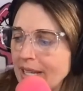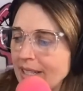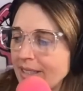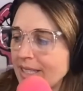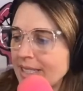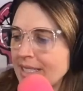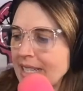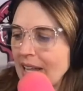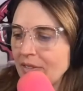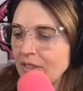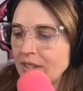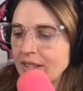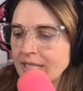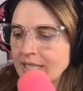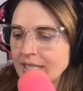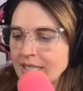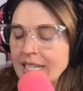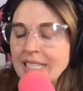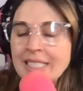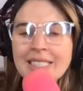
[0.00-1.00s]
does not think this
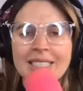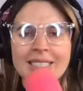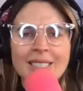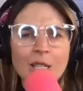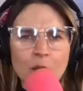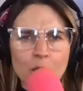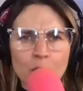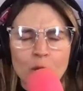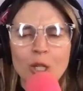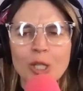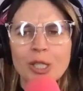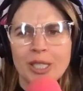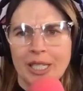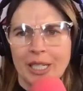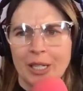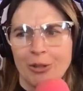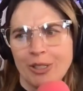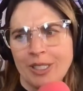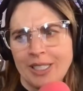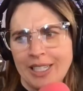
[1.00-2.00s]
is. Is this a good
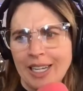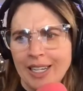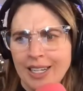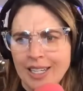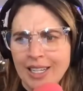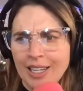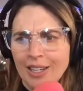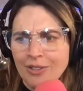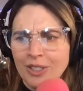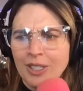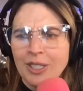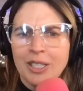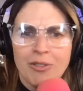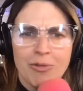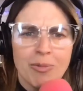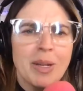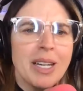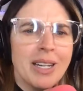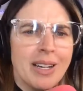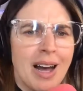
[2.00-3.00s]
Secret Santa gift? Leave
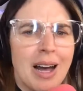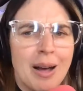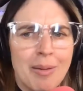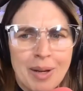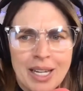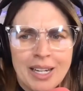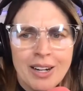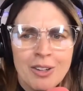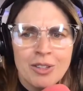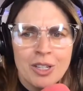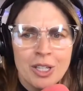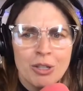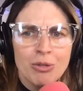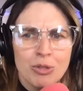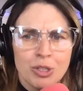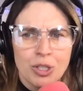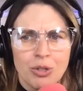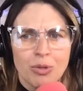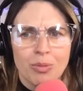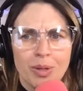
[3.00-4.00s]
me a comment on the
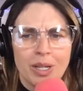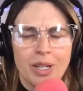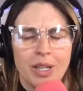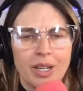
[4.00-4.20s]
YouTube.